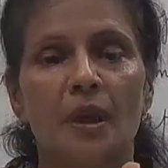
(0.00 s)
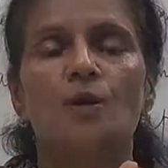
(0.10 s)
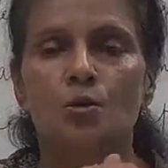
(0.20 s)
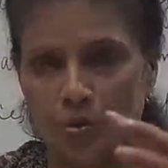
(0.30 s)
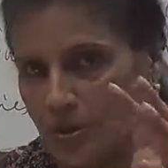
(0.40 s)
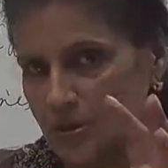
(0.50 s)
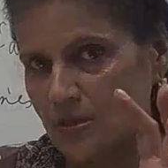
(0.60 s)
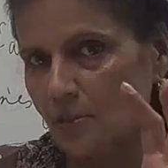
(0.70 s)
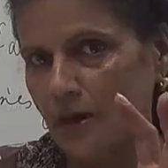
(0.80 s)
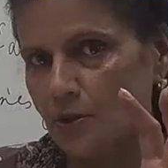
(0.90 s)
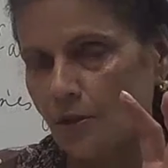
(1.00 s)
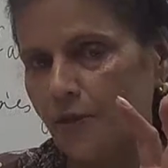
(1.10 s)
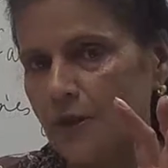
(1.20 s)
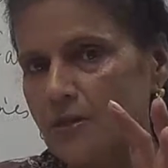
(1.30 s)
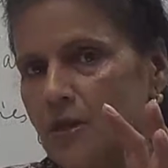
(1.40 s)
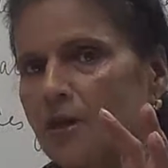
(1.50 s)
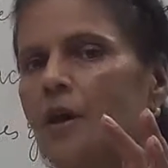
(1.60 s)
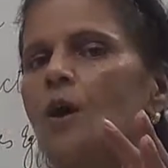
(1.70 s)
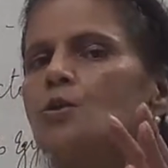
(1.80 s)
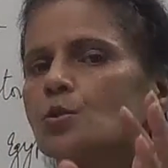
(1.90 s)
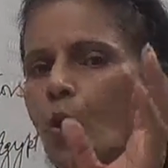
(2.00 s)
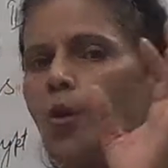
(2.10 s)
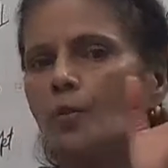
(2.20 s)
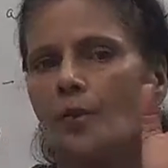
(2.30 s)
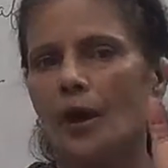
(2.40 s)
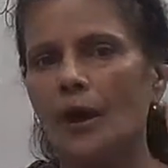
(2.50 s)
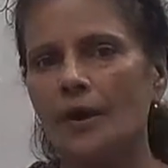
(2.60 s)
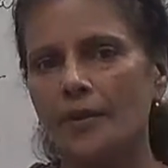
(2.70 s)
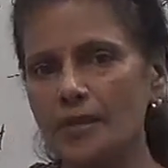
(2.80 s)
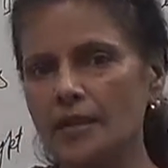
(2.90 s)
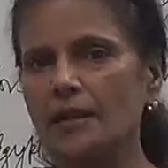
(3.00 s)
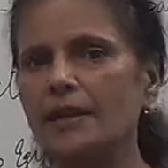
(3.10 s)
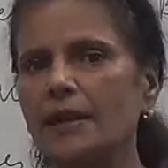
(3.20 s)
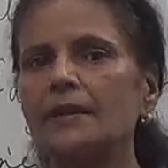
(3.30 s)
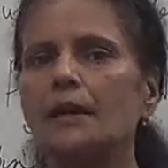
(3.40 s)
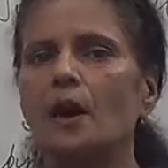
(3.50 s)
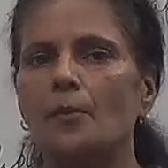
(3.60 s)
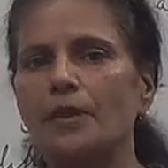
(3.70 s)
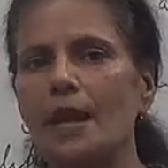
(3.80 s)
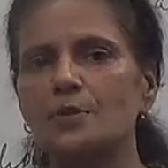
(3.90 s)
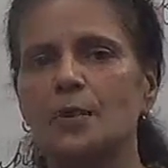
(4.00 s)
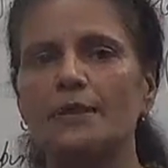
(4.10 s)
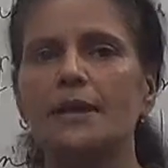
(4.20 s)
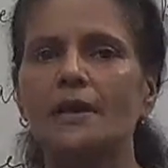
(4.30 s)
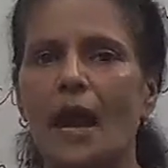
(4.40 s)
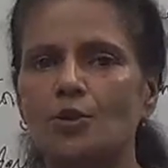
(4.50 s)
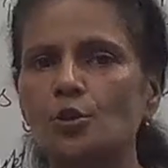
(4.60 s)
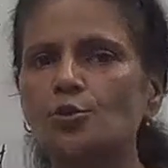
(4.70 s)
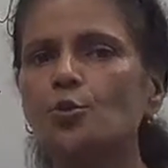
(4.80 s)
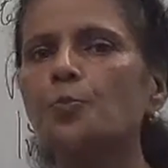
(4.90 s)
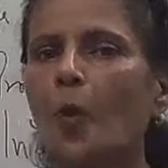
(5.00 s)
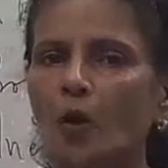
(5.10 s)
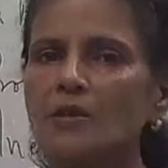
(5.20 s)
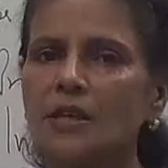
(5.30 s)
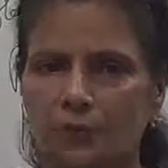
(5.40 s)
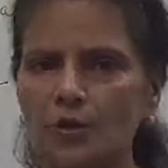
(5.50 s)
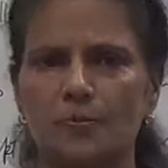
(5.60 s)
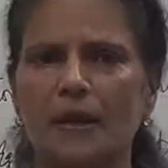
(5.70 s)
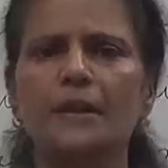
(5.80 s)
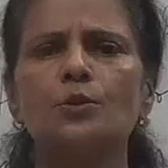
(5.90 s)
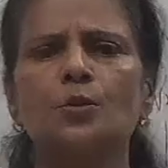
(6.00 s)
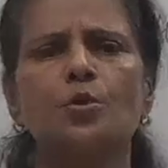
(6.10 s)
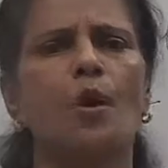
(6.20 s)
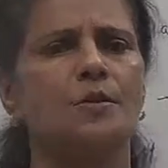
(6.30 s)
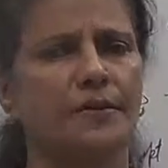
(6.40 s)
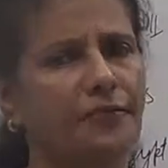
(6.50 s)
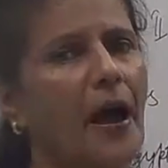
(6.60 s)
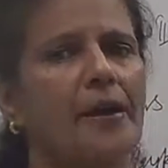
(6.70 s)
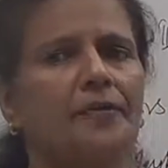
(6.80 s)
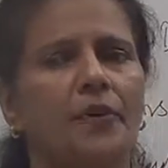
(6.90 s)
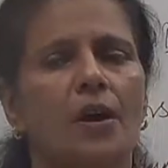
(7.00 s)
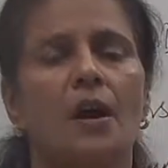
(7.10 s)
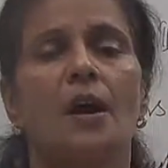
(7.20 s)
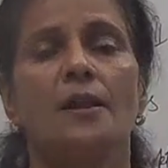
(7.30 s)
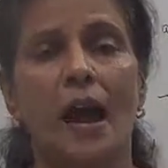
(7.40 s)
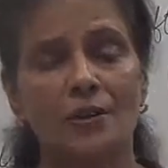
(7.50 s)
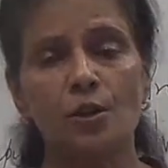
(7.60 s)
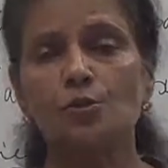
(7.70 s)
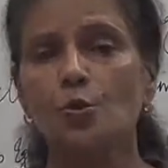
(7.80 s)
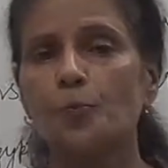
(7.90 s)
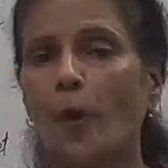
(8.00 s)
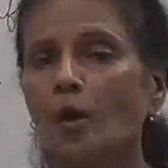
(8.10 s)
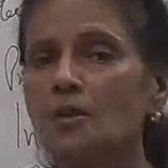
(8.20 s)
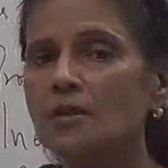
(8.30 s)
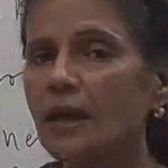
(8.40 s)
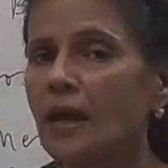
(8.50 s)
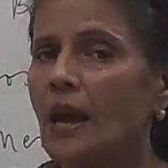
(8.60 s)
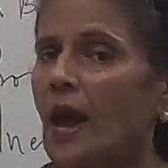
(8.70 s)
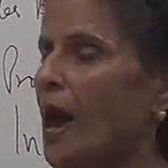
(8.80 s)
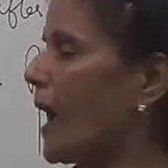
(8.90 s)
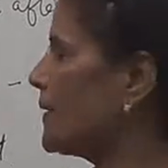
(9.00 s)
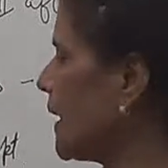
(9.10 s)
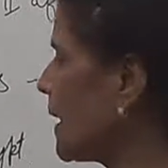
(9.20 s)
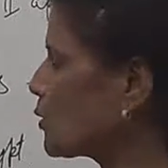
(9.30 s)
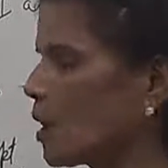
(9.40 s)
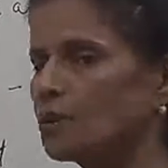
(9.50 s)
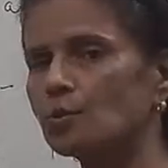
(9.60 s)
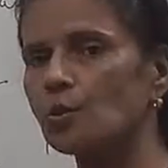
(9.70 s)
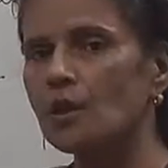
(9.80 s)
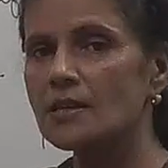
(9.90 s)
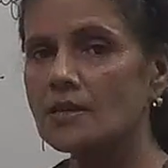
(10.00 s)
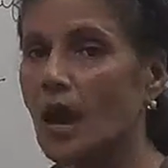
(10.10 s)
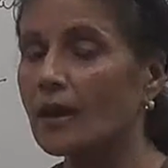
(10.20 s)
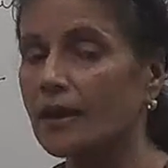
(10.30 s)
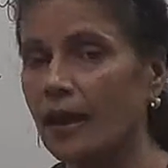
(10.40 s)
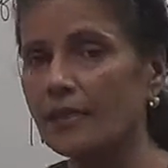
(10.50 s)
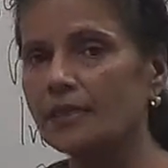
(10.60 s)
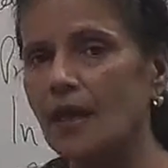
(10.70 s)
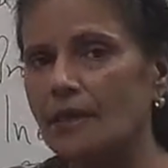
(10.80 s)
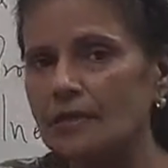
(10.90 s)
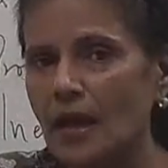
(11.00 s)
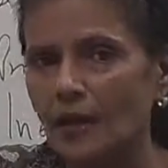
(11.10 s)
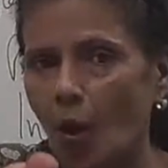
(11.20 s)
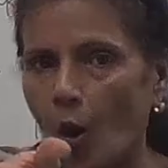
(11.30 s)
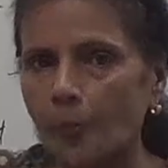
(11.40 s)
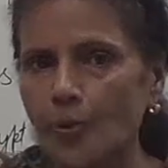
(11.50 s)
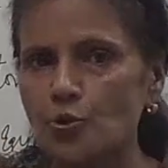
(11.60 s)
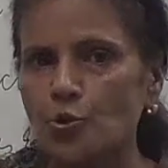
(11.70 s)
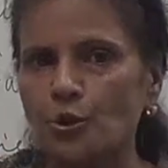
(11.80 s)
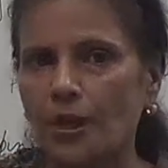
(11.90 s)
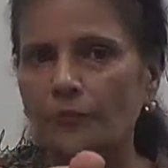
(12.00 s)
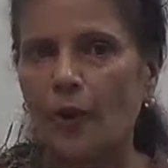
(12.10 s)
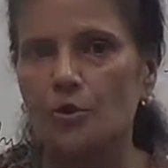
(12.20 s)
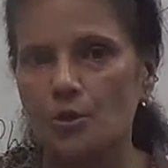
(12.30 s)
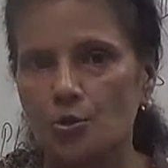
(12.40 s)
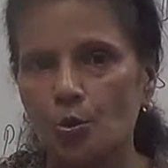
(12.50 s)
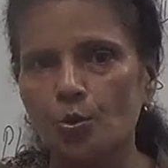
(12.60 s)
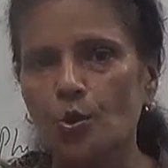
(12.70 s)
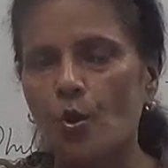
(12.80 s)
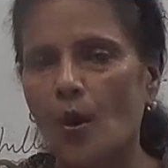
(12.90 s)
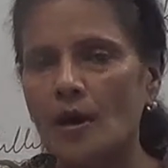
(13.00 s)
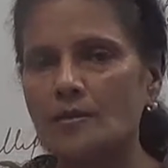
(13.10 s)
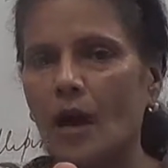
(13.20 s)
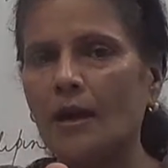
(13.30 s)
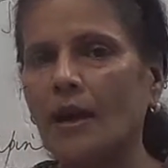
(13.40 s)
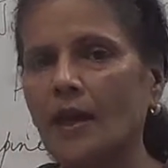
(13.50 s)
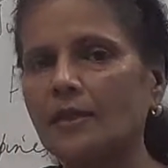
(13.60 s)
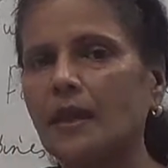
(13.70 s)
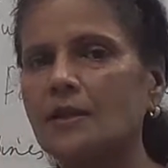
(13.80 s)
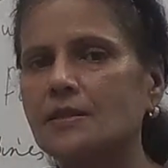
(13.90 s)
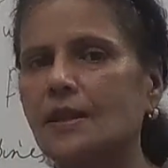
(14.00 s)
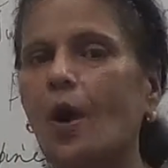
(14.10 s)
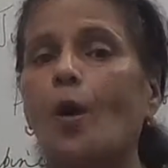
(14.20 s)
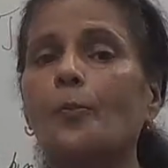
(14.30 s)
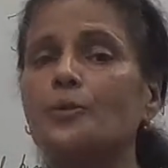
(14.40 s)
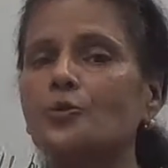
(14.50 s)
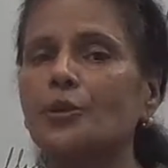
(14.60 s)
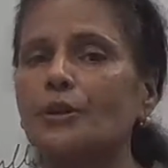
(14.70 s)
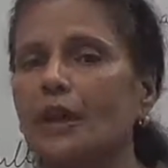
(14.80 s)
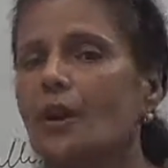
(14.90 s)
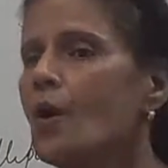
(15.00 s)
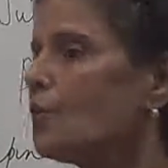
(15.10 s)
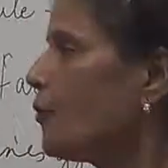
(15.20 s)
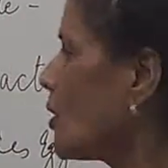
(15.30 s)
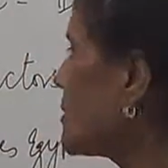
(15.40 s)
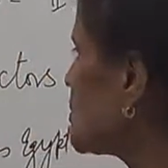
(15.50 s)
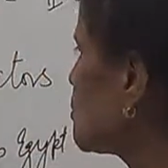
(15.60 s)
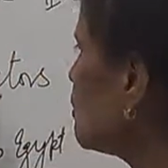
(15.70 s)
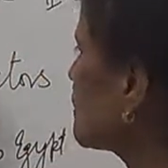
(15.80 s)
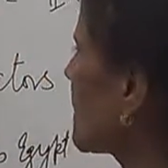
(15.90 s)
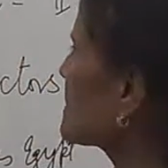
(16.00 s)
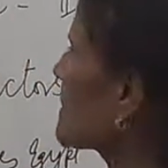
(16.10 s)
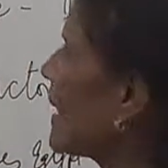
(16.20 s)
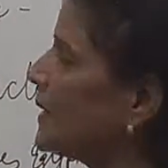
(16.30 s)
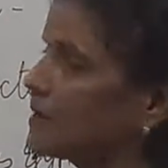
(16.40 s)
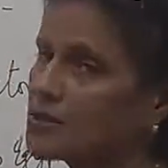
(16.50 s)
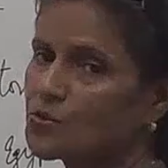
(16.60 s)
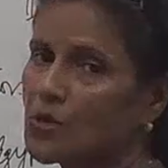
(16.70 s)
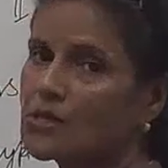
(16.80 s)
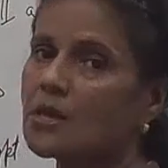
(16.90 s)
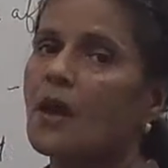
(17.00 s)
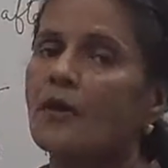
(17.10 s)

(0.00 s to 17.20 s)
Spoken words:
So this is a matter of concern. So recently the government has made the National Jute Policy. It was made in 2005. National Jute Policy, and according to this, again there is an opportunity for the jute growers, again there is an opportunity for the jute textile industries.